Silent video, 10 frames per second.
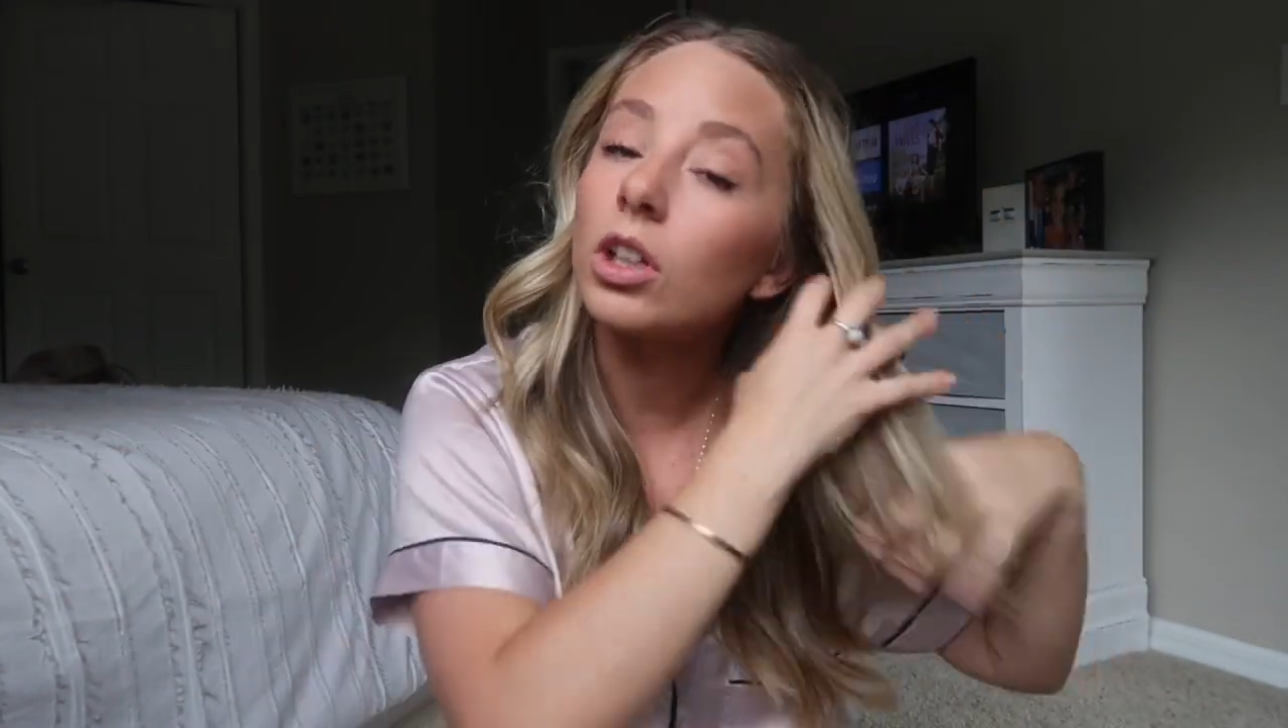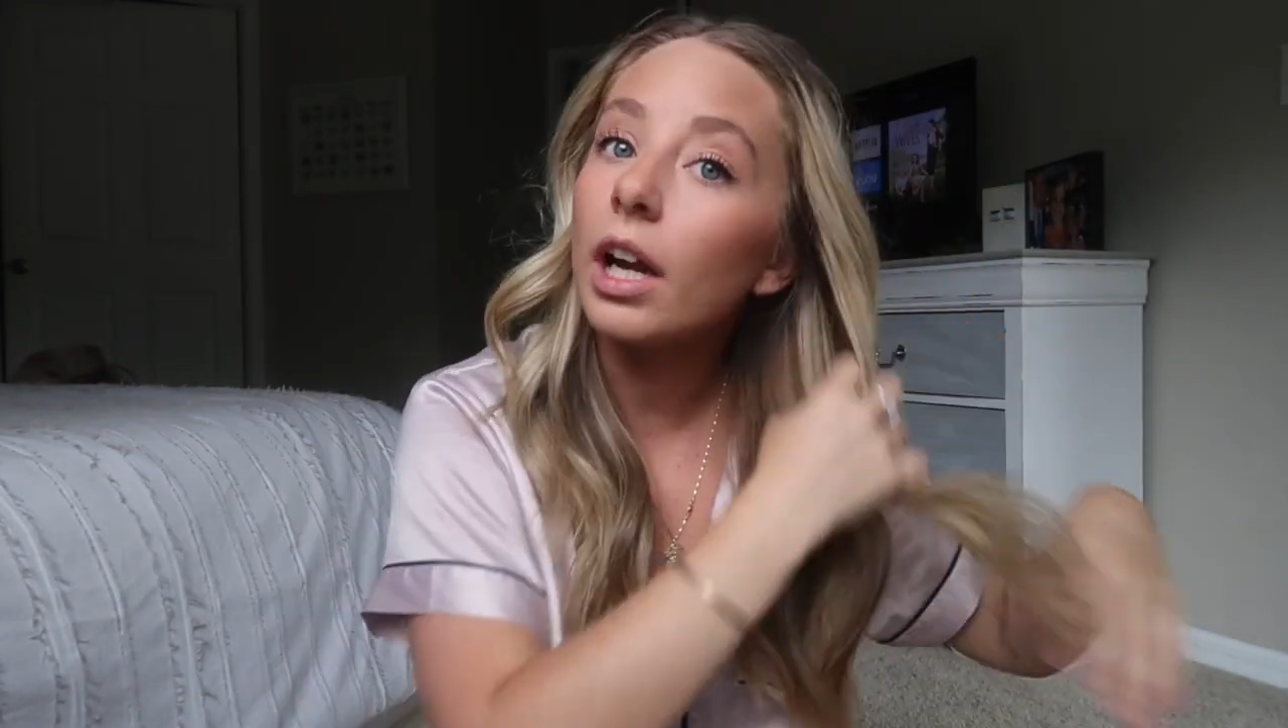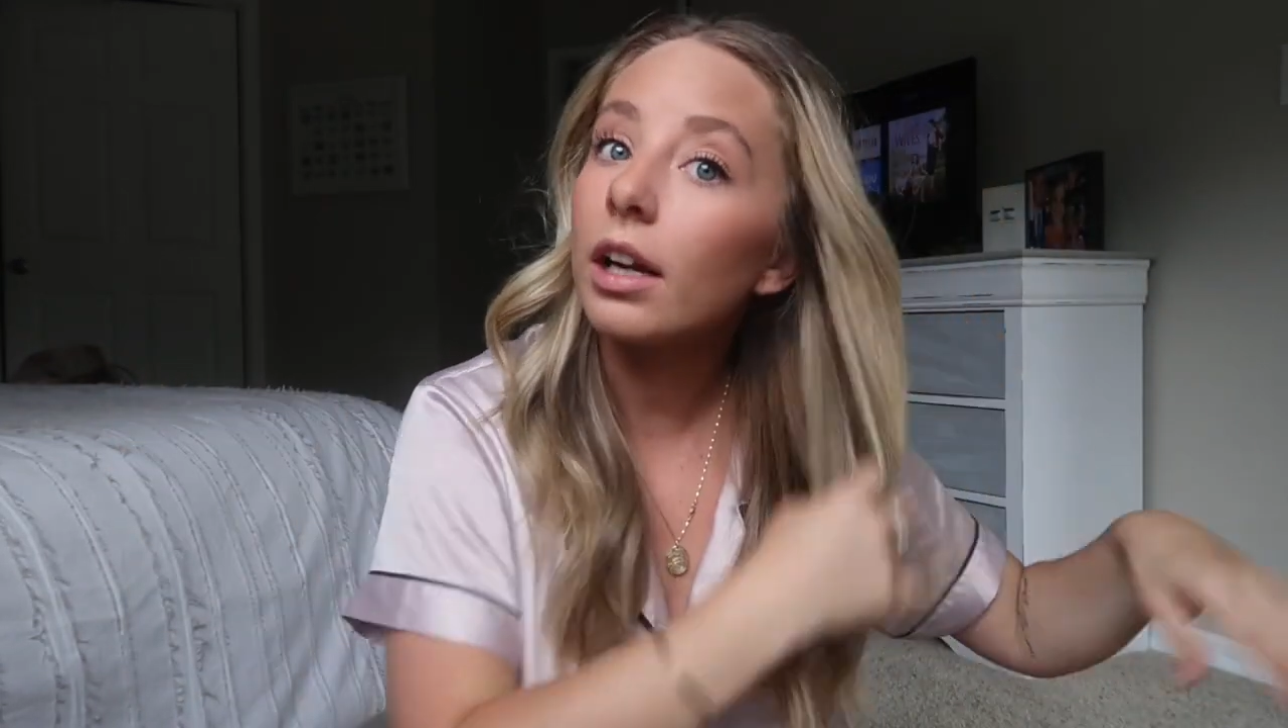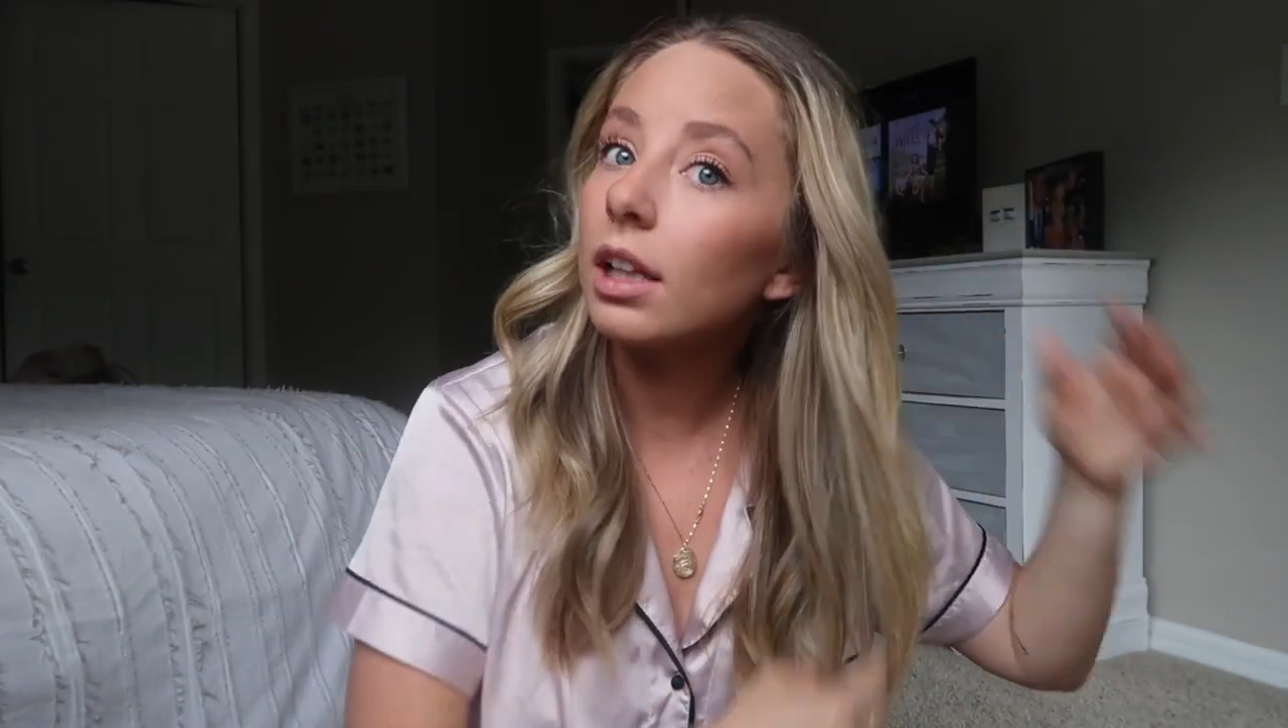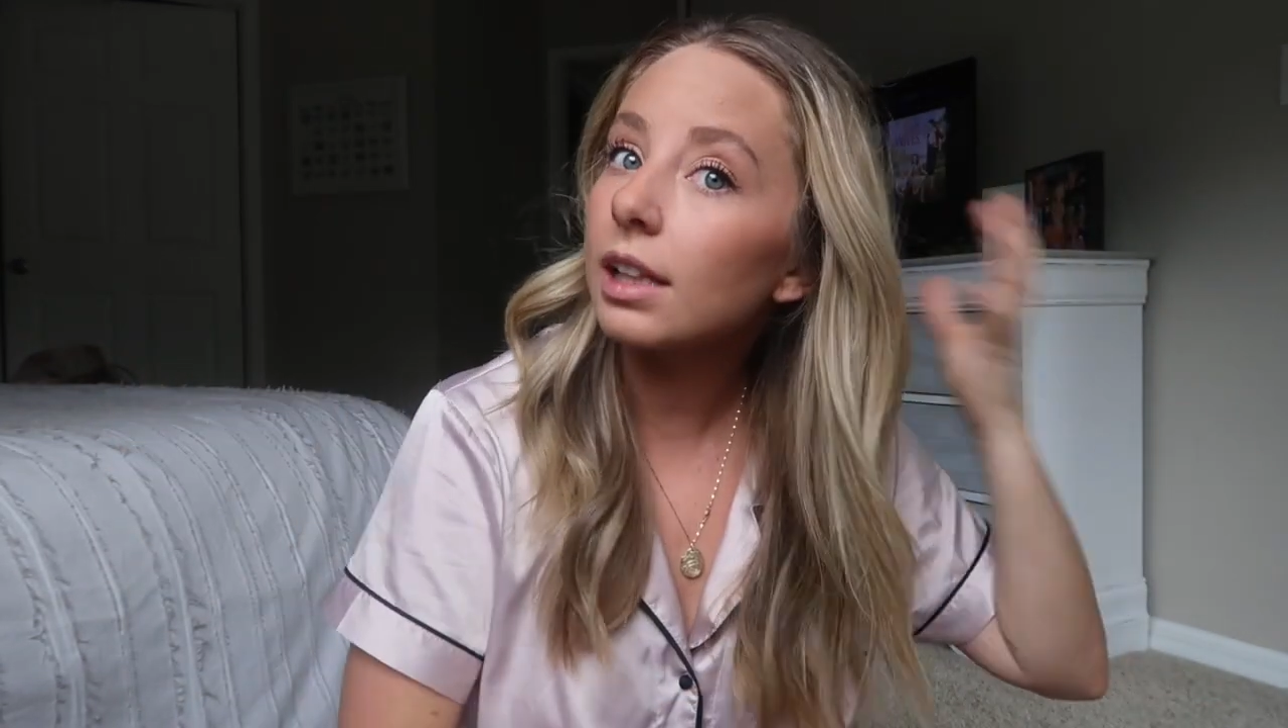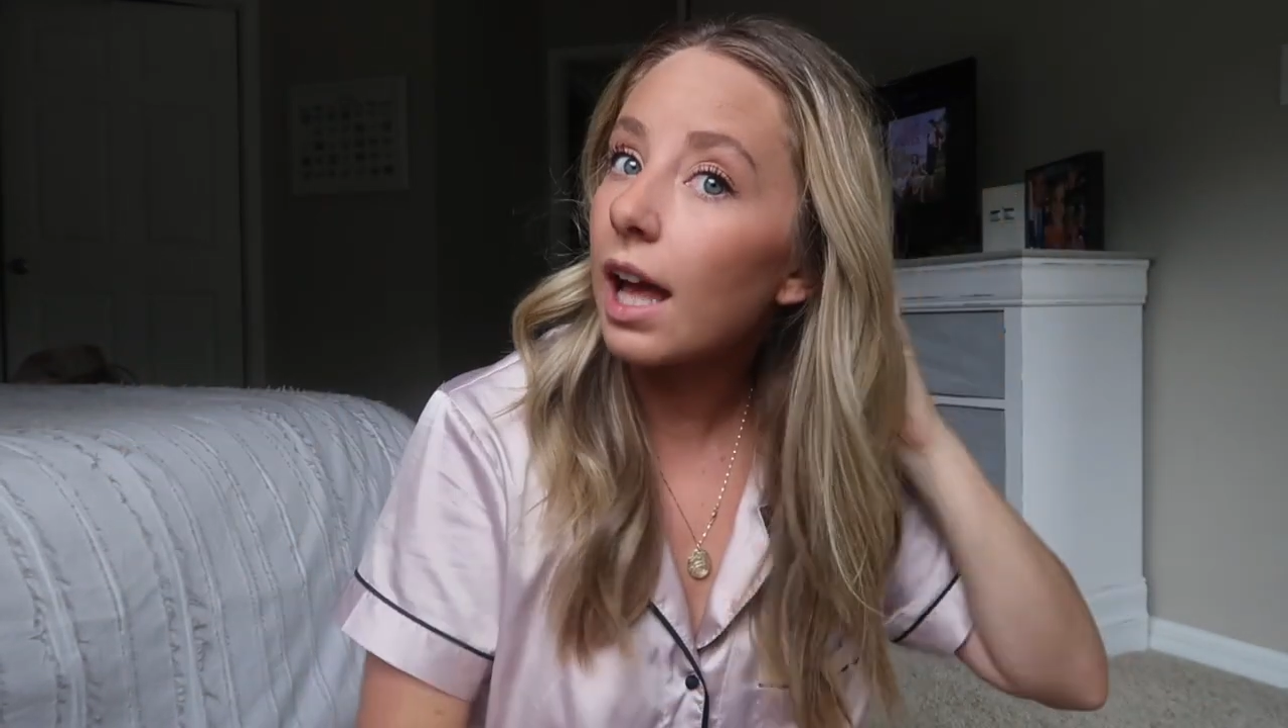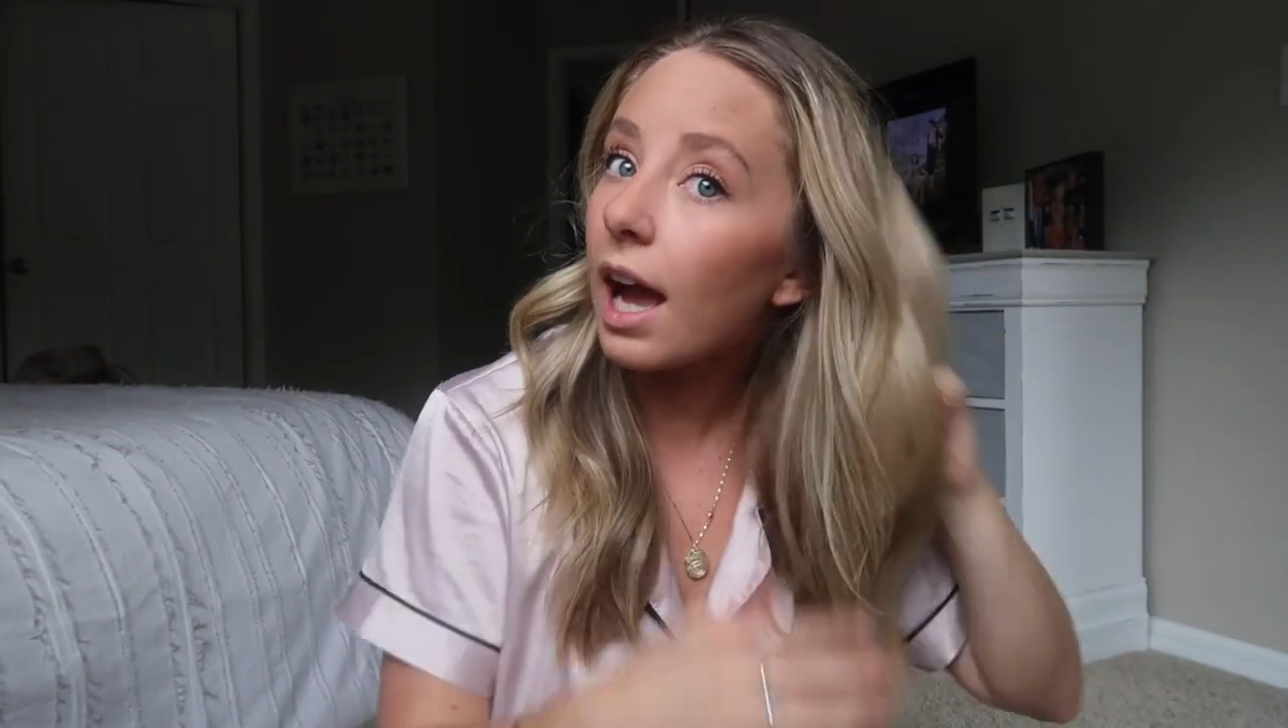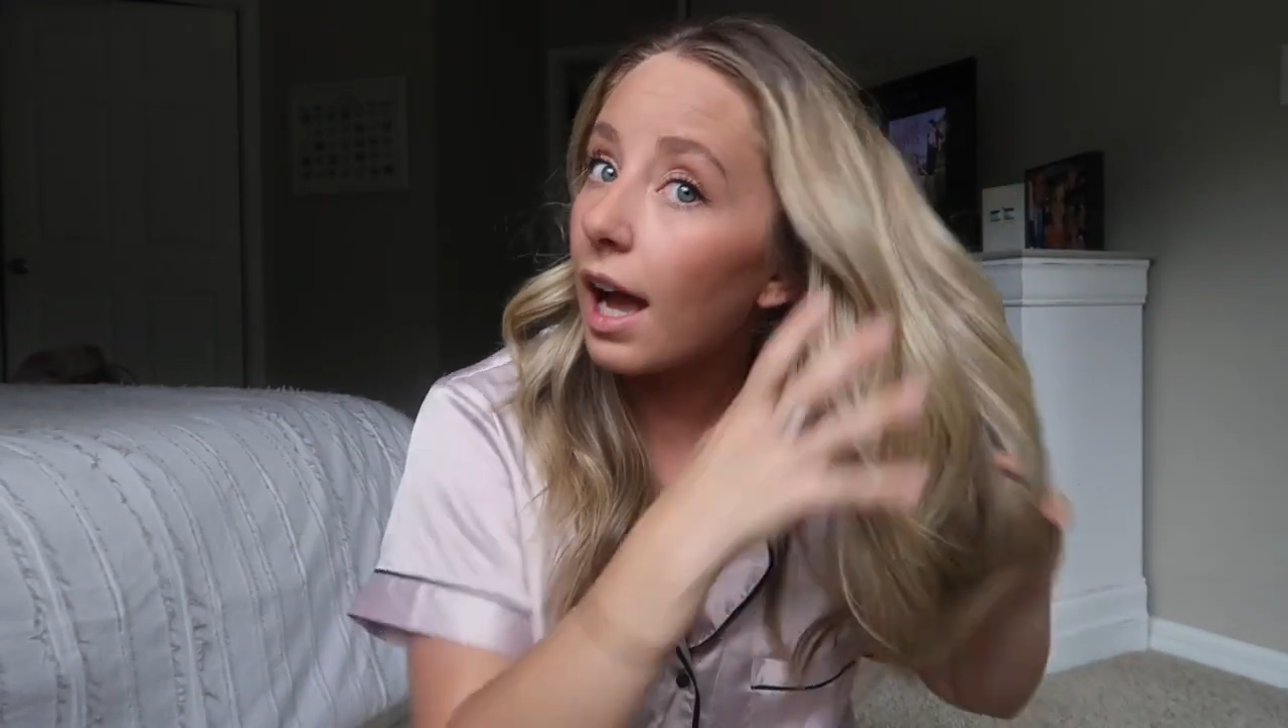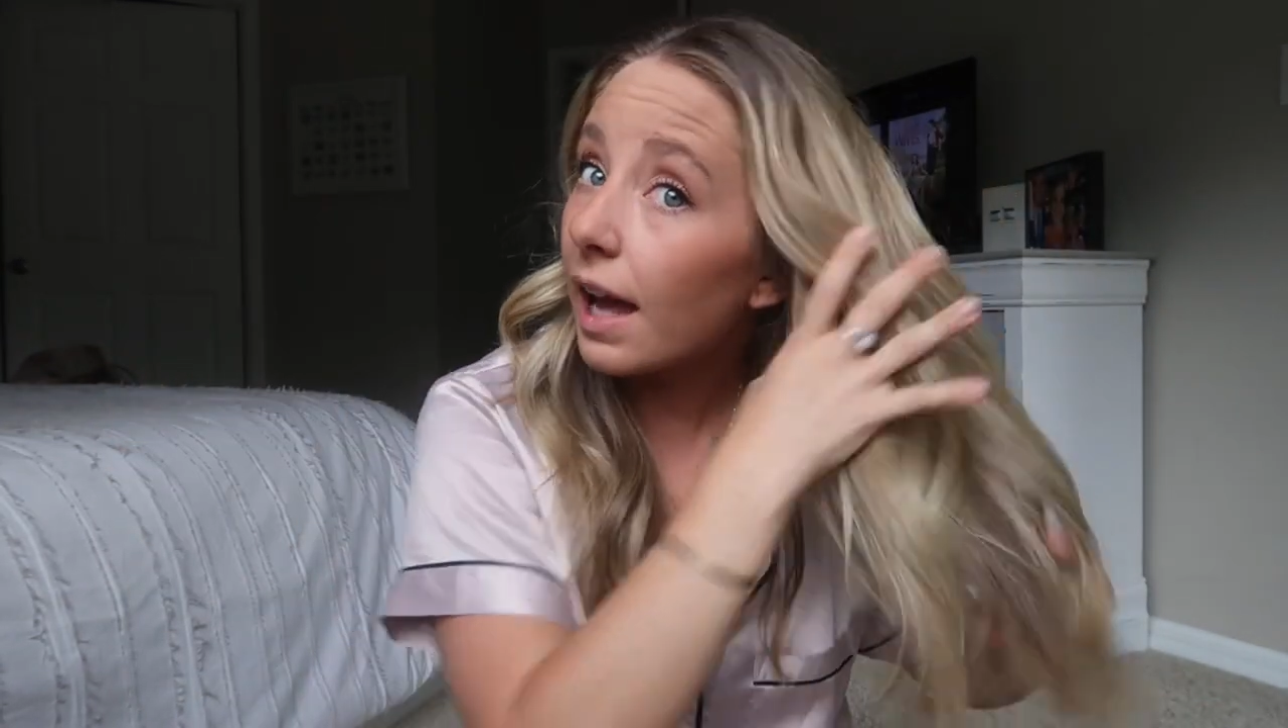your hair like that?